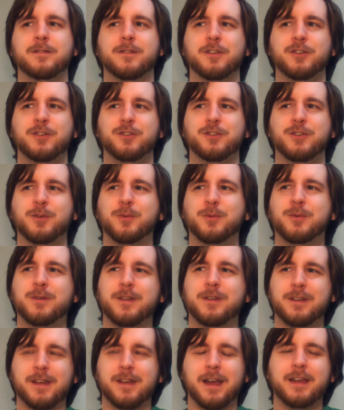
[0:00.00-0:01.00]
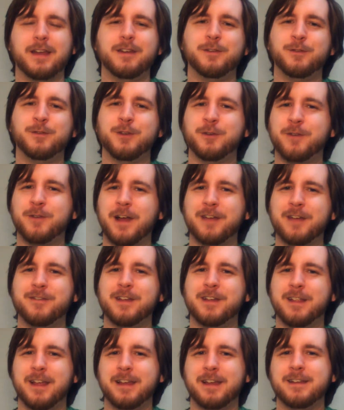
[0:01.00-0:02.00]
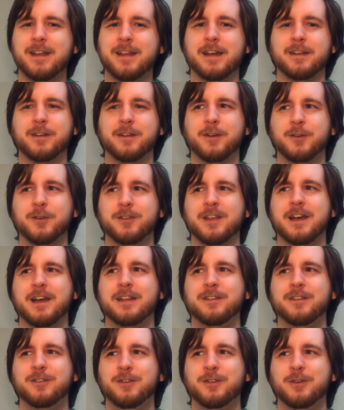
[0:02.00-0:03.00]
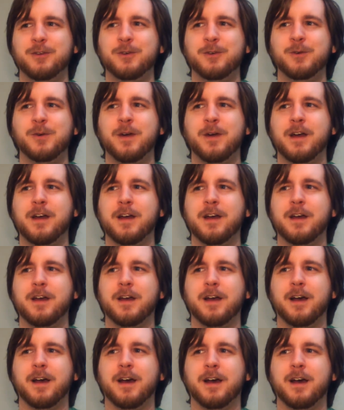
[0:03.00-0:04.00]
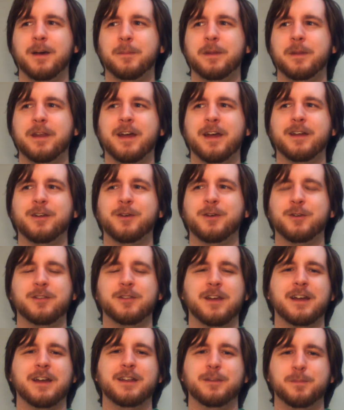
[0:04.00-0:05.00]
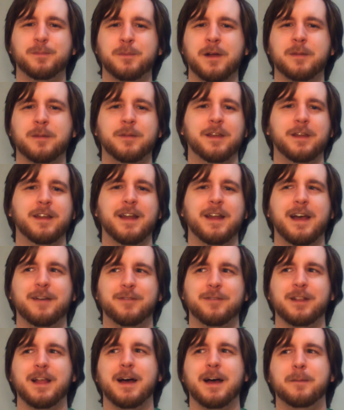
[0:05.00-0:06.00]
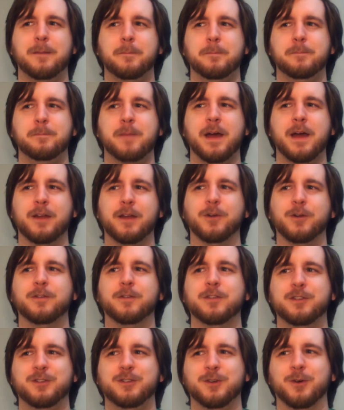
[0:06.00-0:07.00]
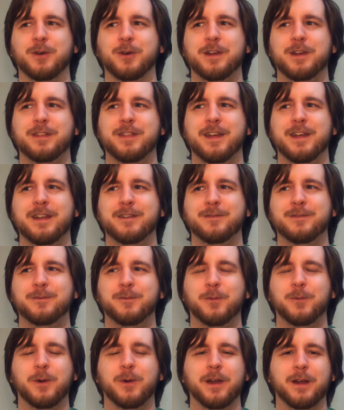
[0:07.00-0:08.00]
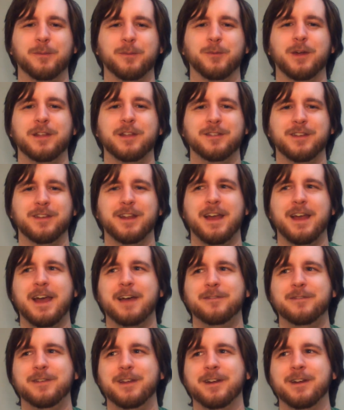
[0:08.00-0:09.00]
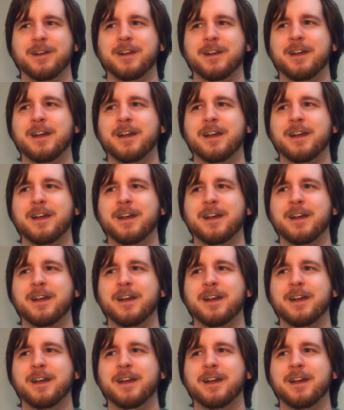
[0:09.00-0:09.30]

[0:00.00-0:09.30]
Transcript: so kind of surviving like Nanako-san too, uh, but Nanako-san is probably gonna have a lot better of a story than what Umbrain's gonna have here.